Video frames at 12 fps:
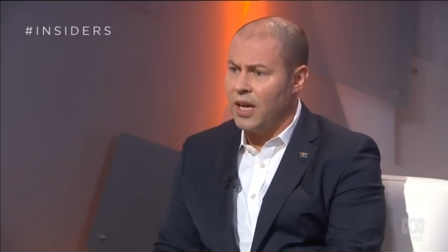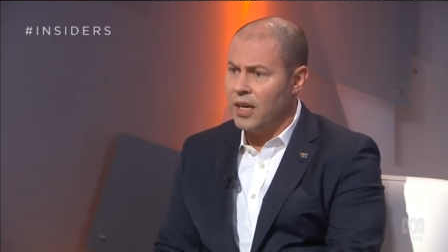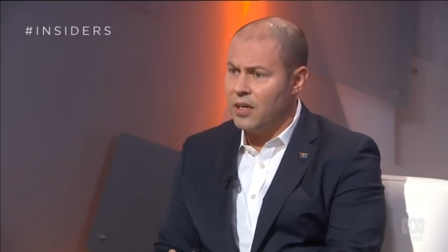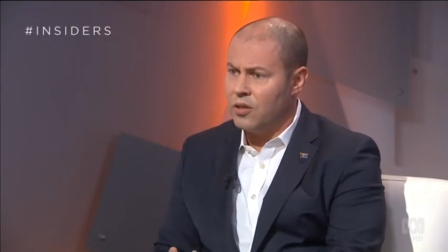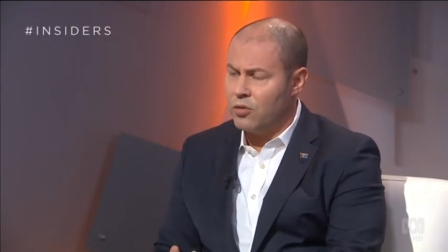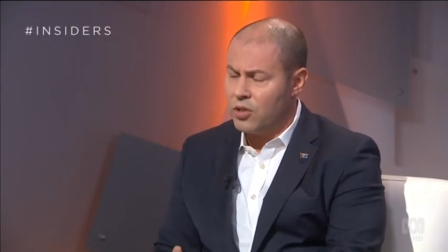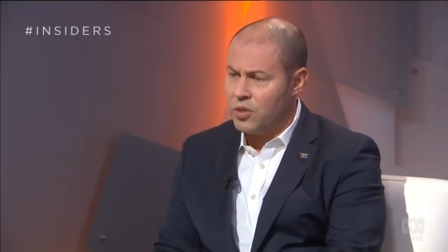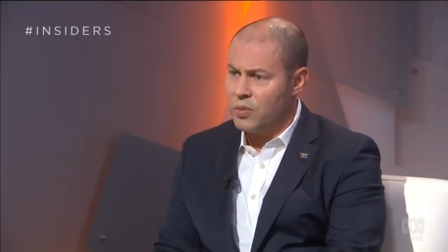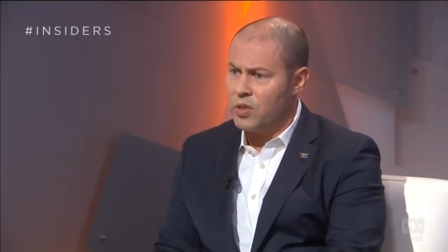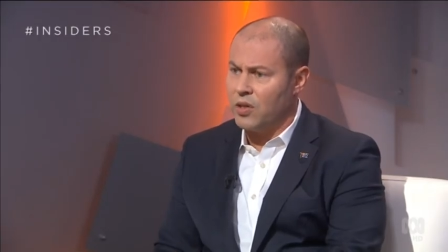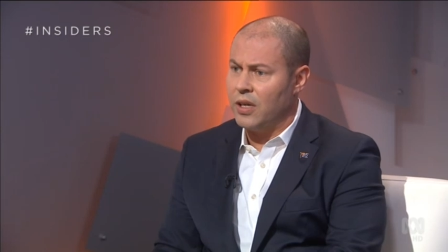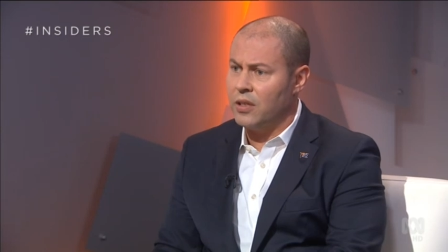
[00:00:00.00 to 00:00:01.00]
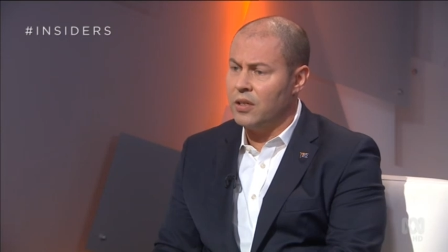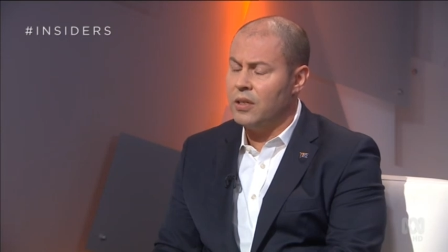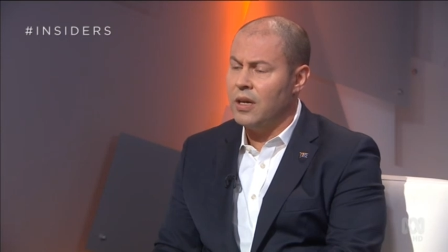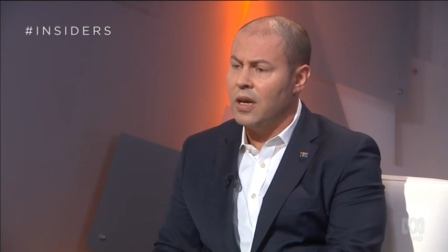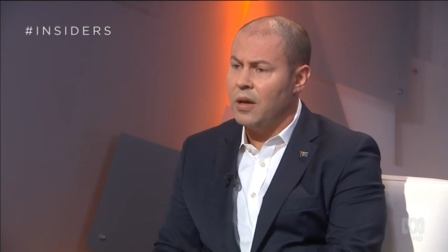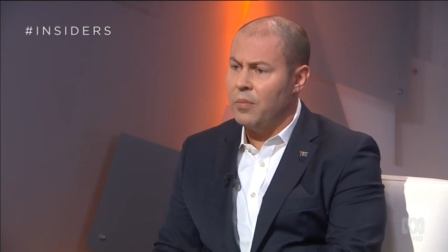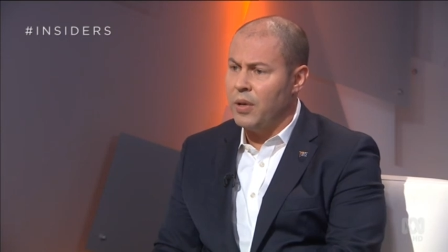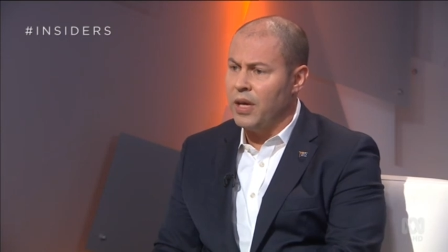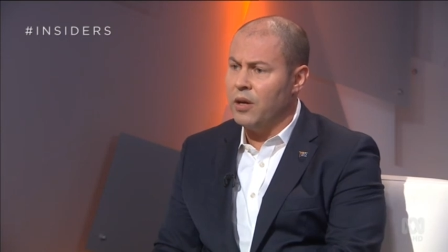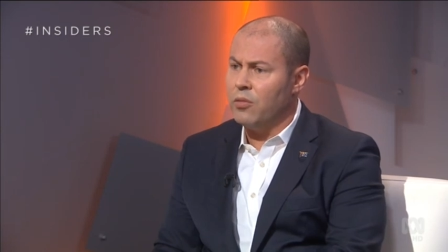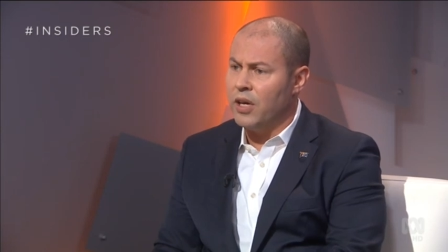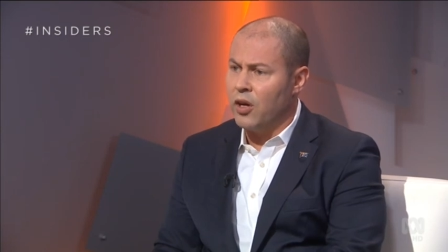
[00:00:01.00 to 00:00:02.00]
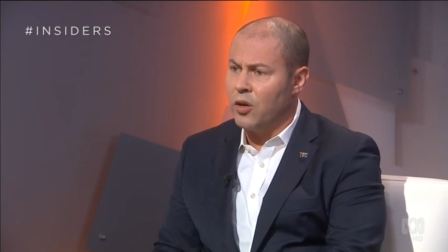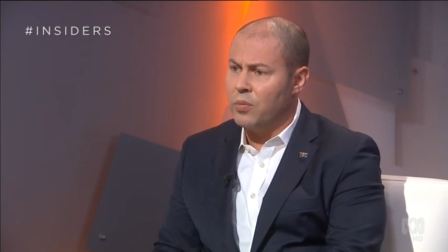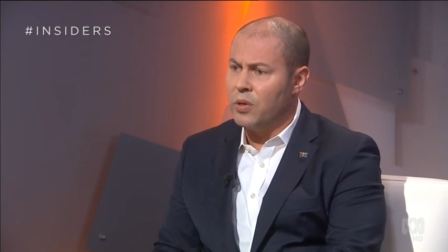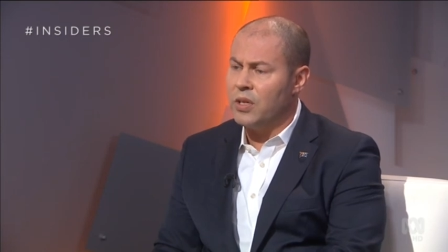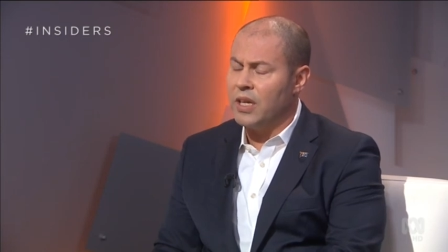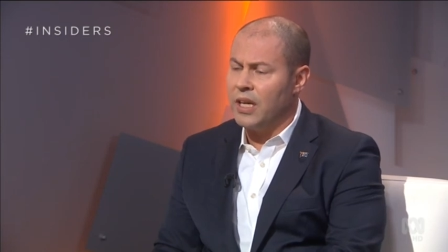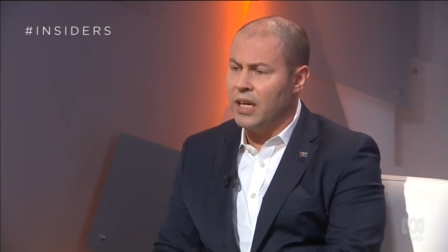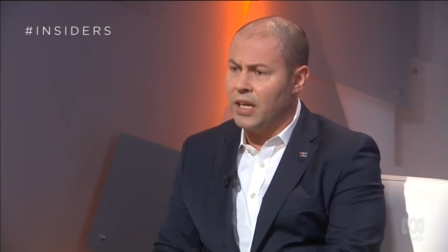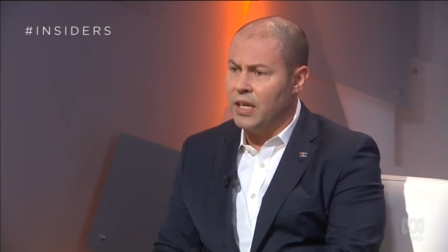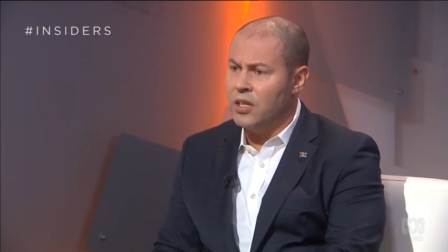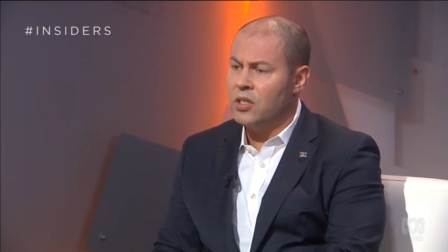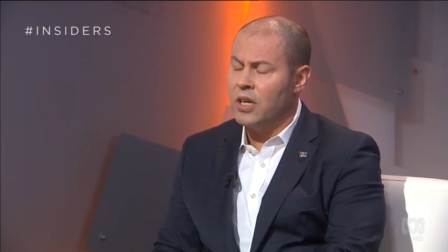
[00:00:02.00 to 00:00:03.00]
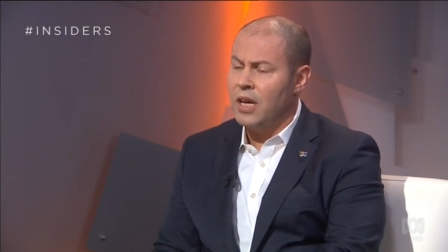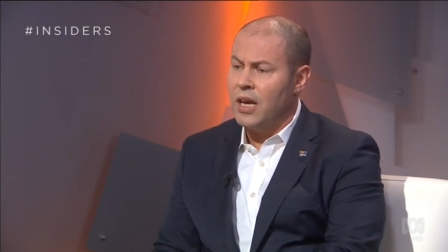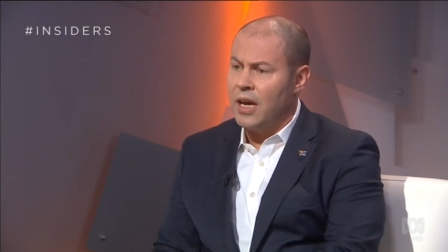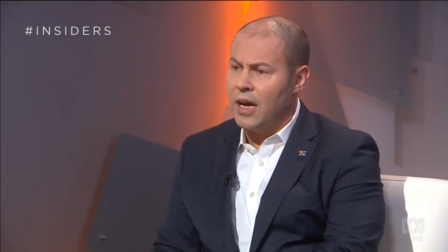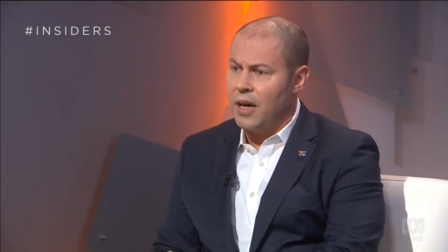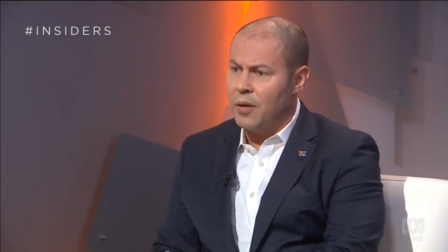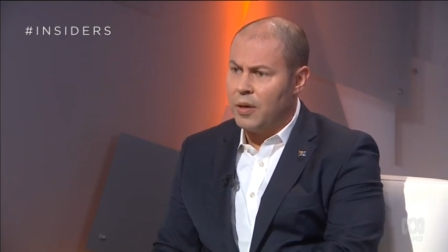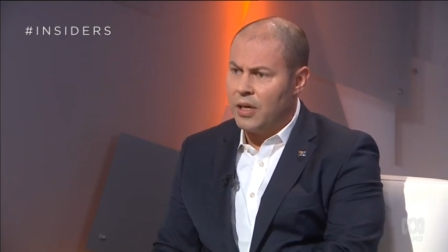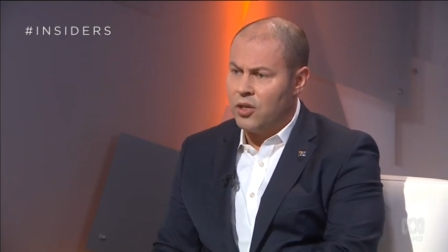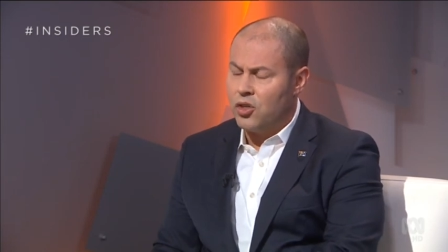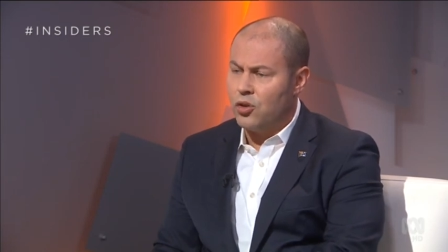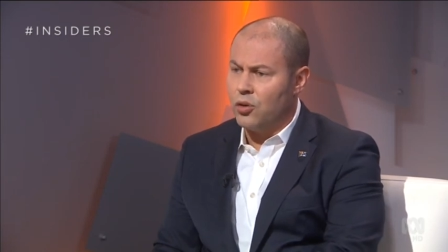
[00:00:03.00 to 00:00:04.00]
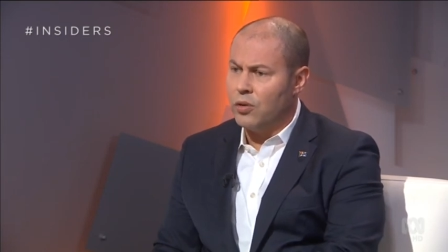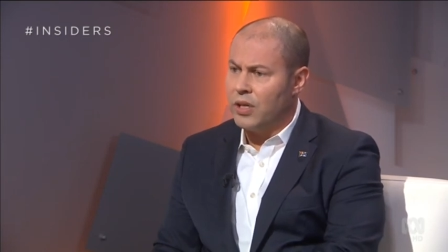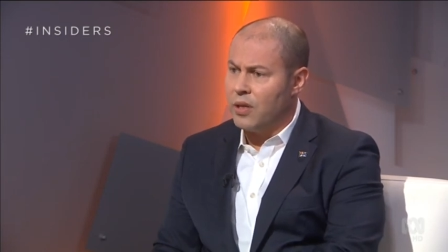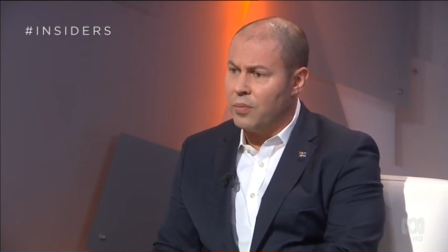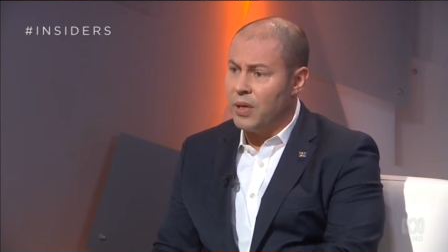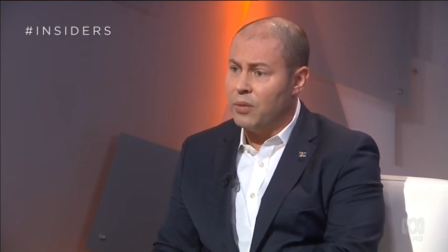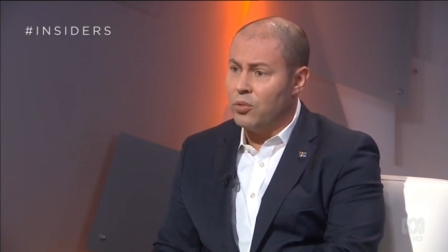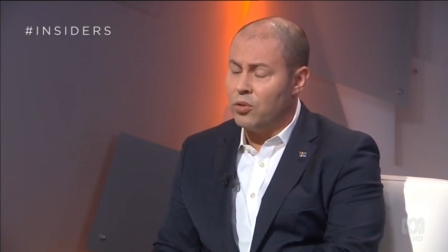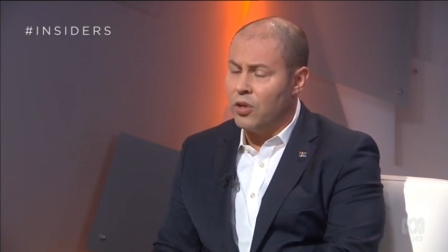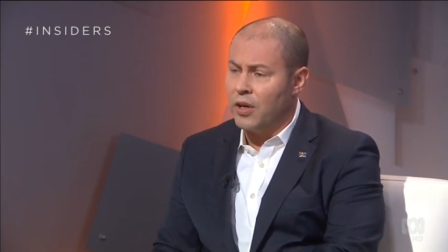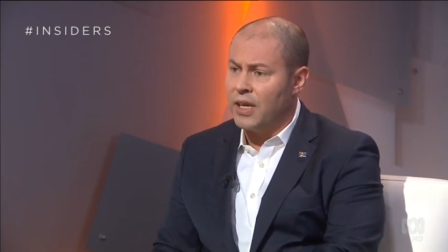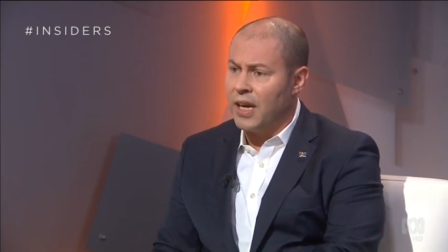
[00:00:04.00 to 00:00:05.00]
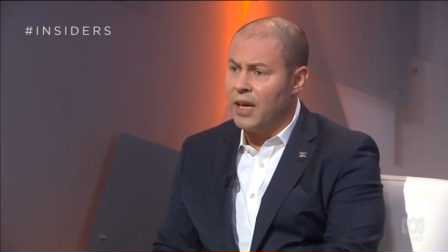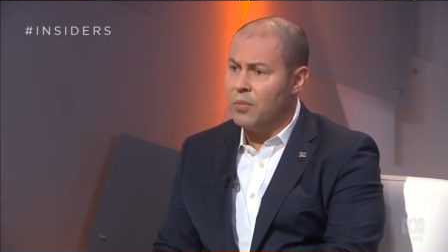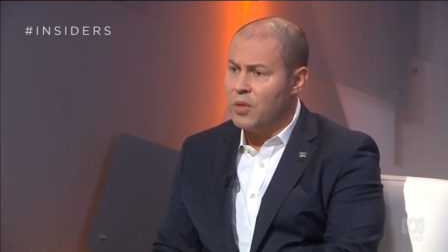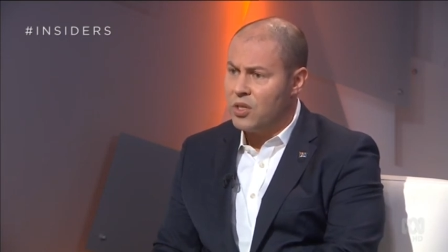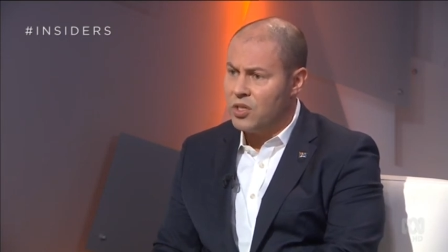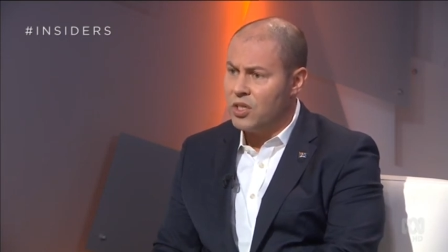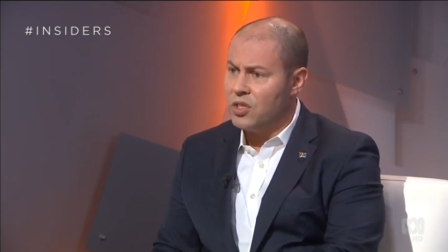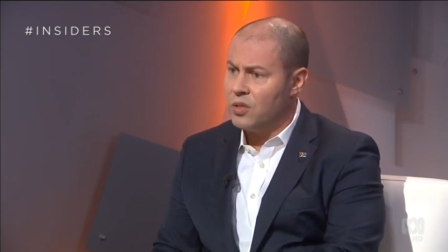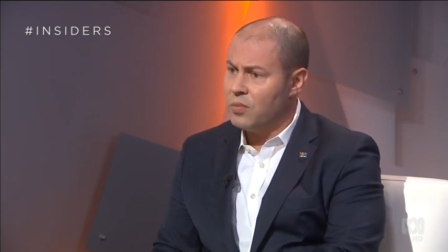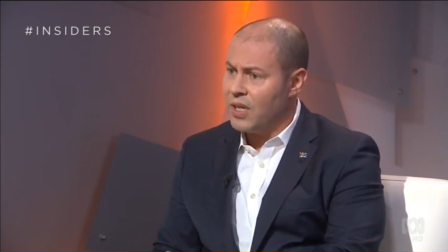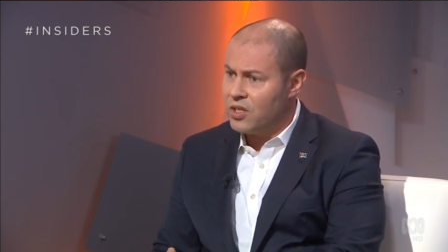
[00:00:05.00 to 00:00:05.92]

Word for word: and Christmas Island being reopened is uh, ensuring that people don't game the system.